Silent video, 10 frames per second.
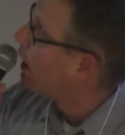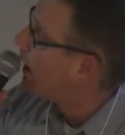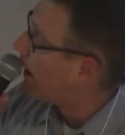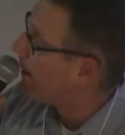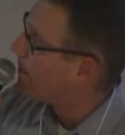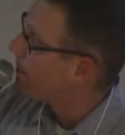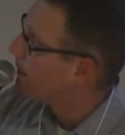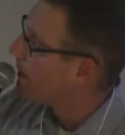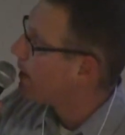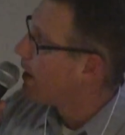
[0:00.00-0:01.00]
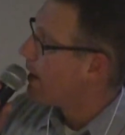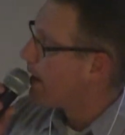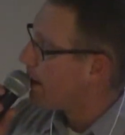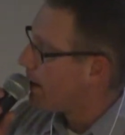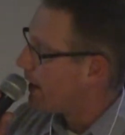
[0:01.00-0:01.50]
Uh,
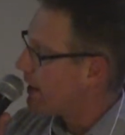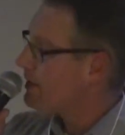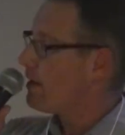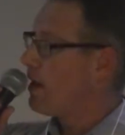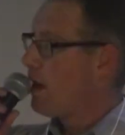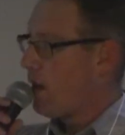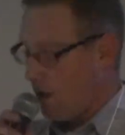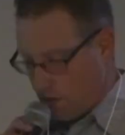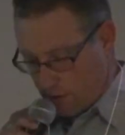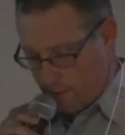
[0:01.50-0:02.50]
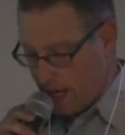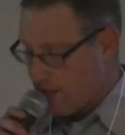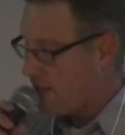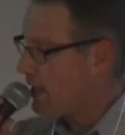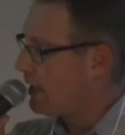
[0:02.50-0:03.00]
and I guess the
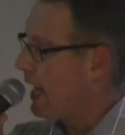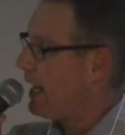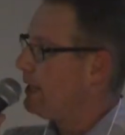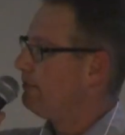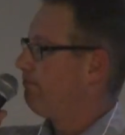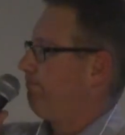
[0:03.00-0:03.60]
main thing that I